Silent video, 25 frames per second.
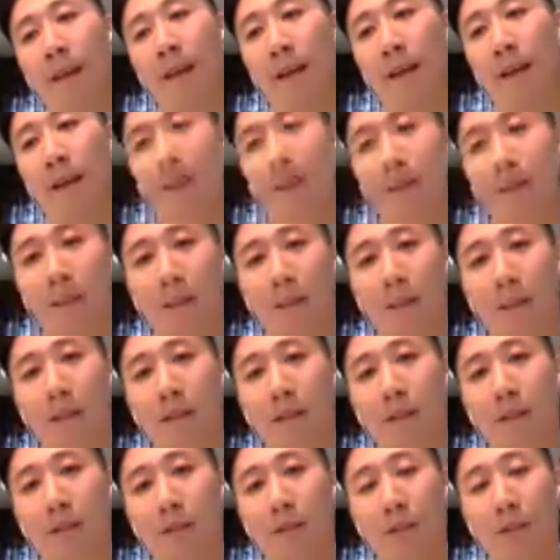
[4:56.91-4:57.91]
Another thing
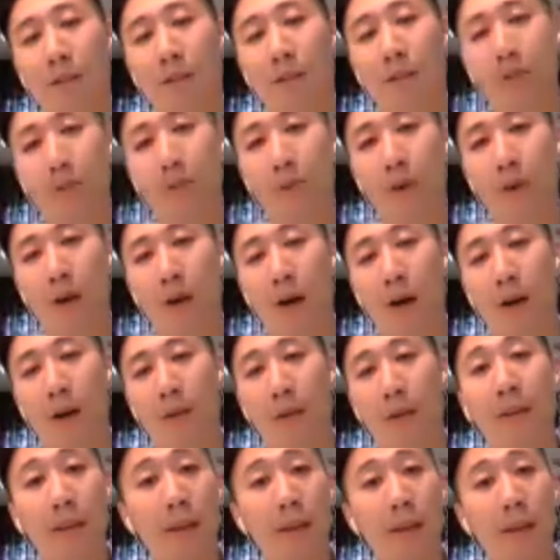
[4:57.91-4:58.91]
is, if you are
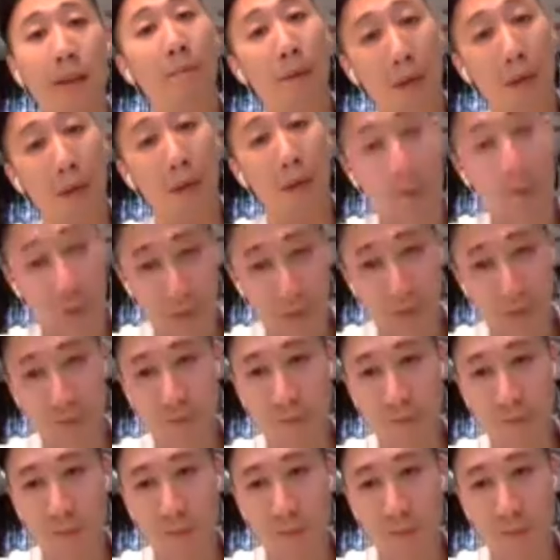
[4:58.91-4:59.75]
renting a place,